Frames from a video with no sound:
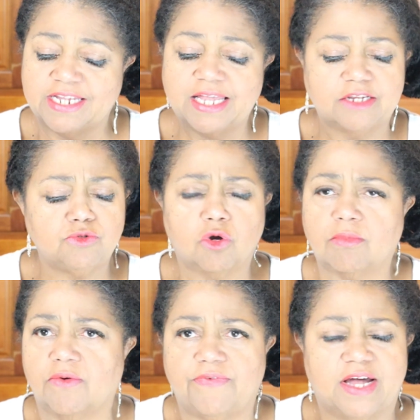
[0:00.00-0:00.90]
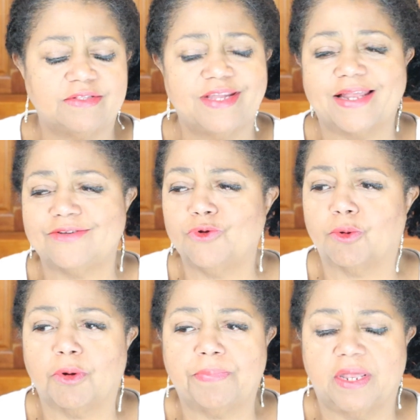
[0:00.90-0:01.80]
not a normal file, not a
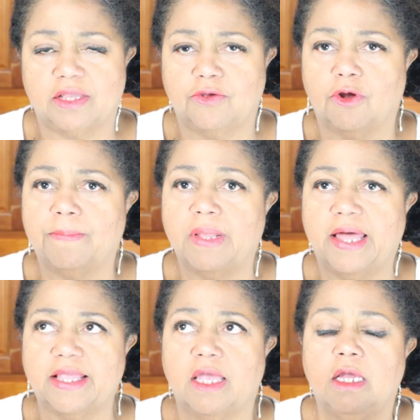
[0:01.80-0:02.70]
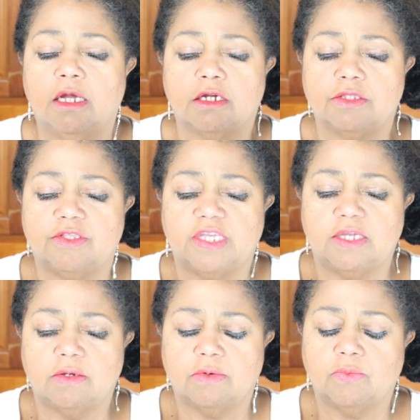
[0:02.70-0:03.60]
normal pedicure, but like
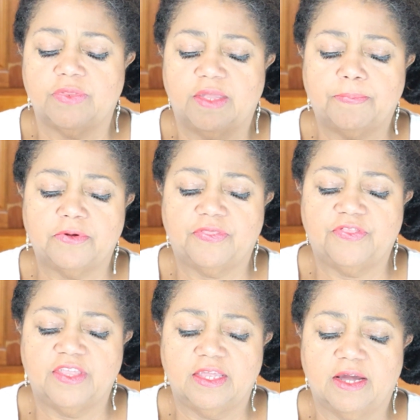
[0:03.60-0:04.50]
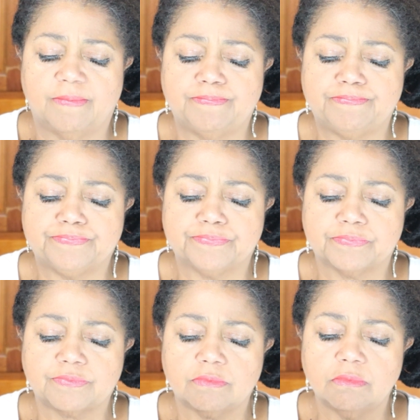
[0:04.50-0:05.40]
when they put the
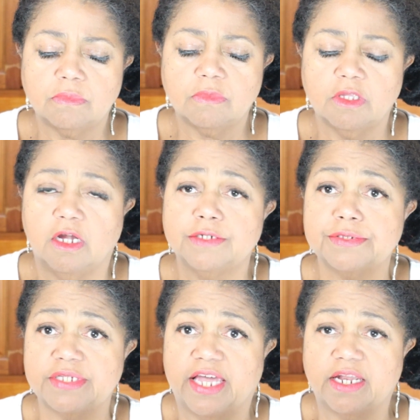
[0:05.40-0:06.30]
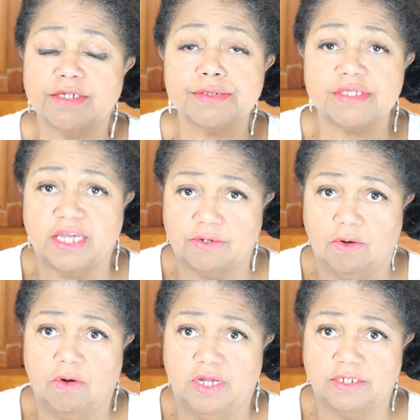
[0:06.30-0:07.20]
a set
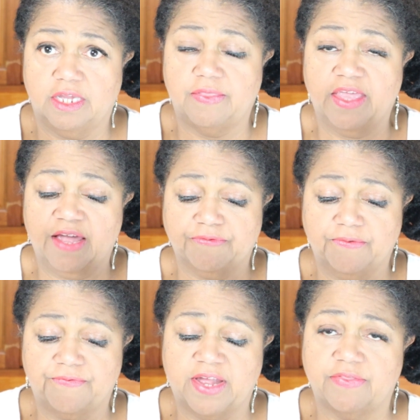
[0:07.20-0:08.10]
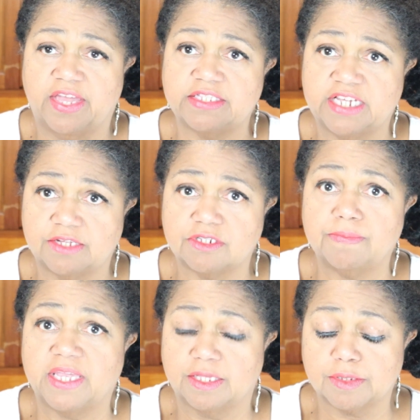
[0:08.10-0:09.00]
on, and they have to file that down to
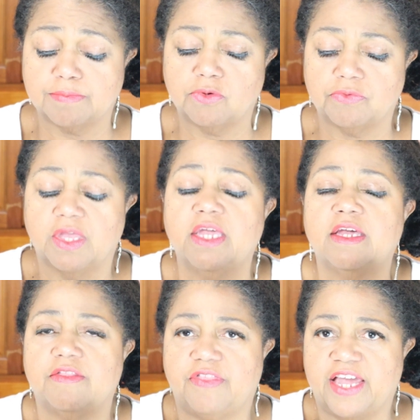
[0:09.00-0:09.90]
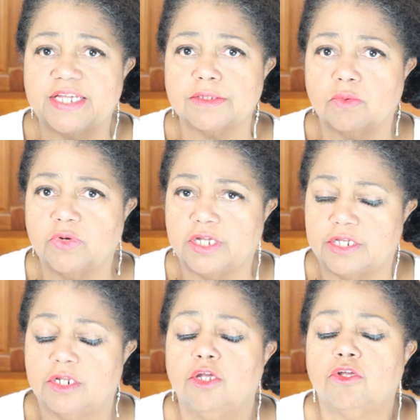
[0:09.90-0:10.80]
make it smooth, that's
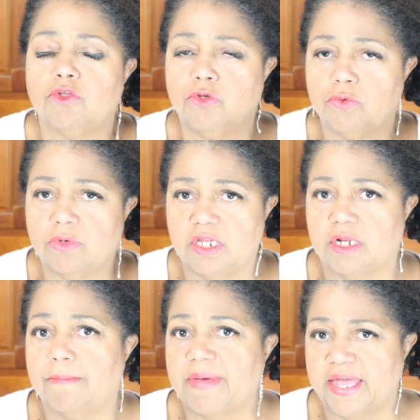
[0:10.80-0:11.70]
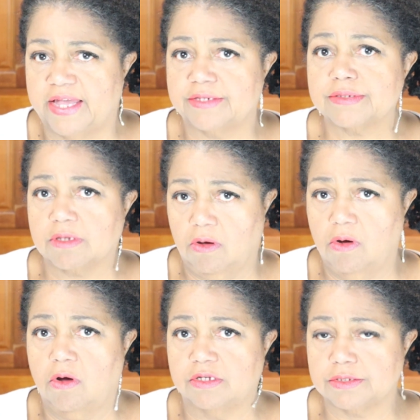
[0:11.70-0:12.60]
when you need a mask
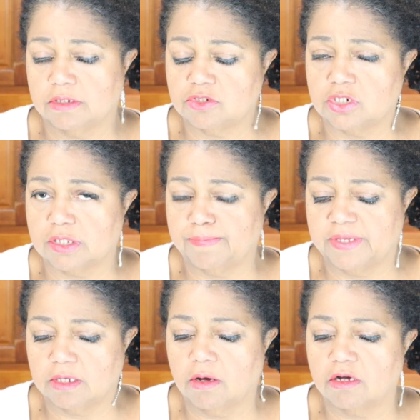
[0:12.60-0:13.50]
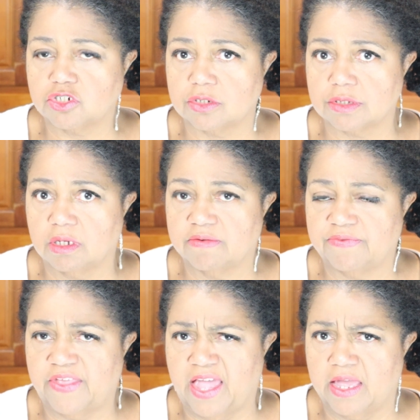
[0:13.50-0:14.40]
on. So just be cautious
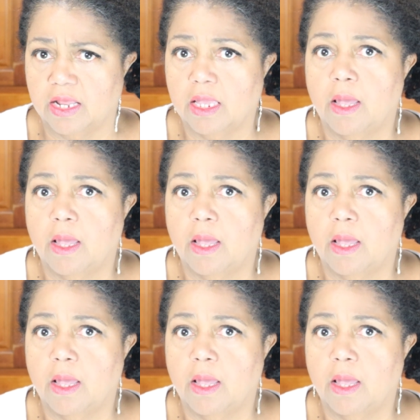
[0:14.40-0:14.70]
of that.